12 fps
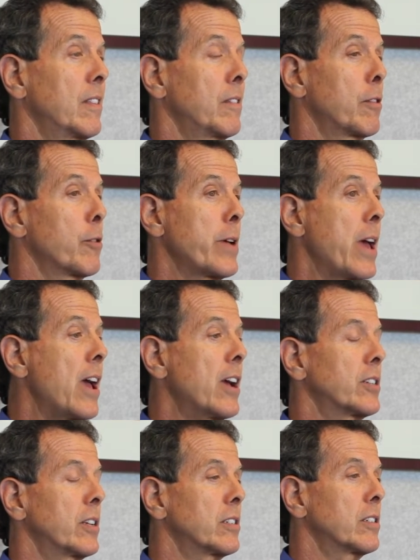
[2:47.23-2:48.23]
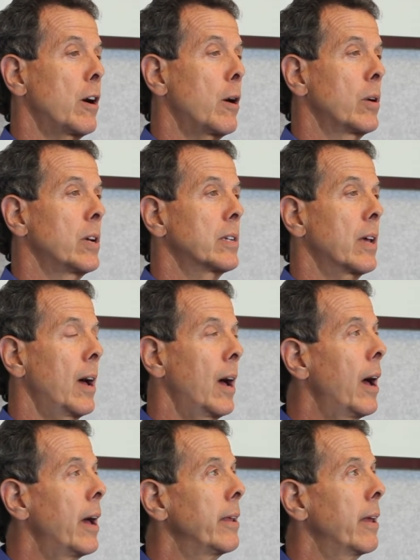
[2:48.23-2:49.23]
the reaction is always,
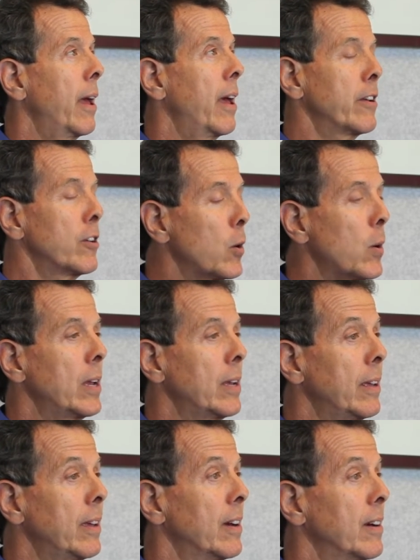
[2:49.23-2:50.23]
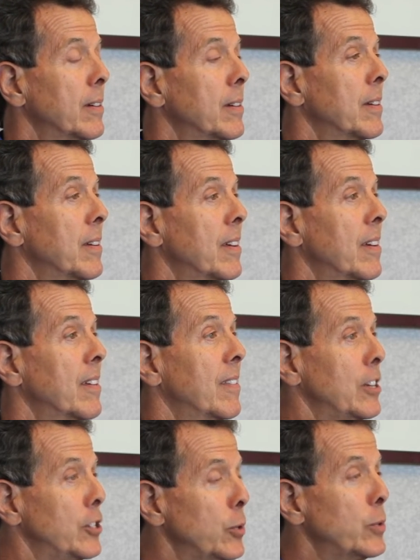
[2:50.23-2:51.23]
I had no idea
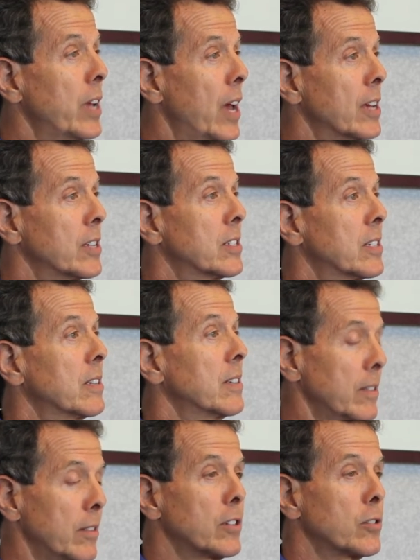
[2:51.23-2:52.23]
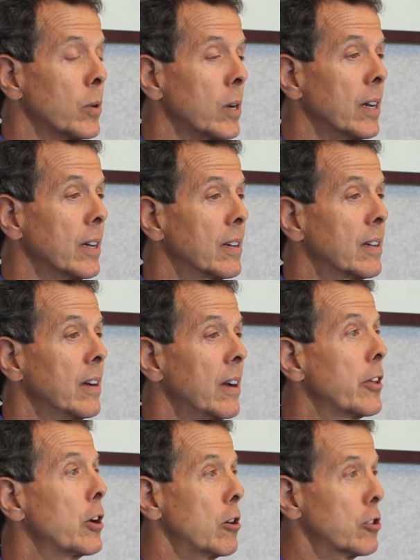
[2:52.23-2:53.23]
that you test in this way,
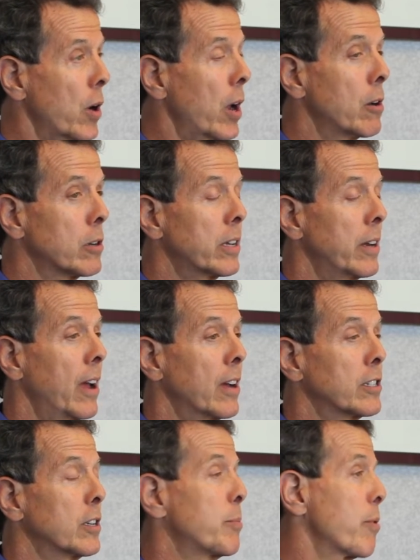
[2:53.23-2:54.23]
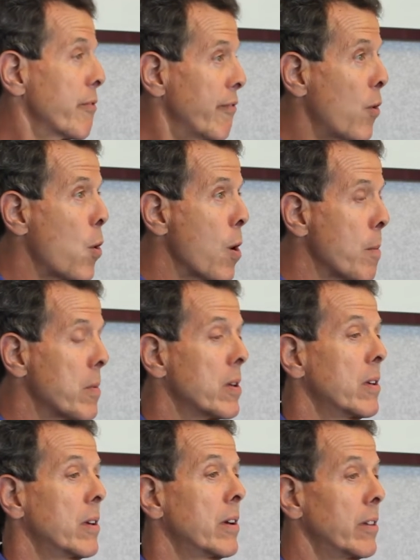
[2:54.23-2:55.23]
and that our trailers can actually perform
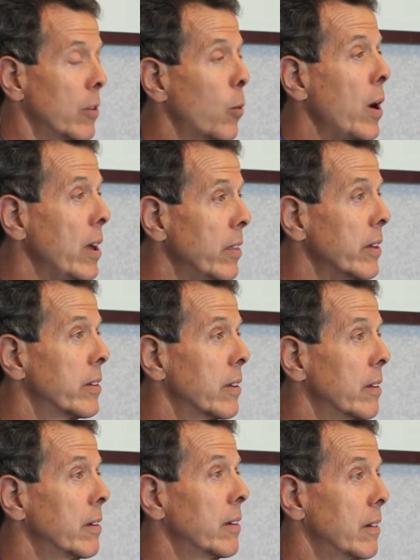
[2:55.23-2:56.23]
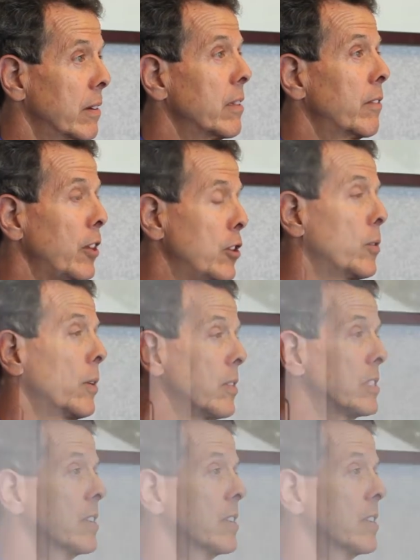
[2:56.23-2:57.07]
in the way that they do on